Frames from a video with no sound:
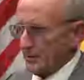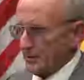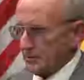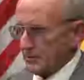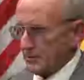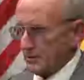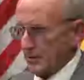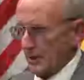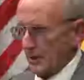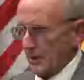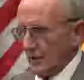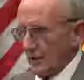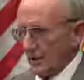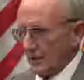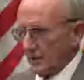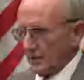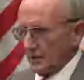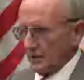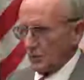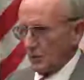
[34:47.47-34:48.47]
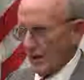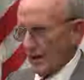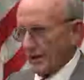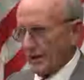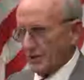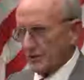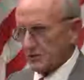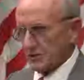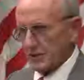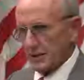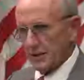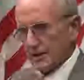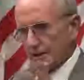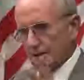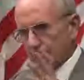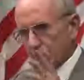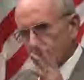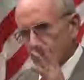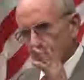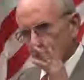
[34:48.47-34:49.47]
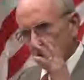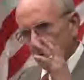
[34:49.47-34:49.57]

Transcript: in the White House saying,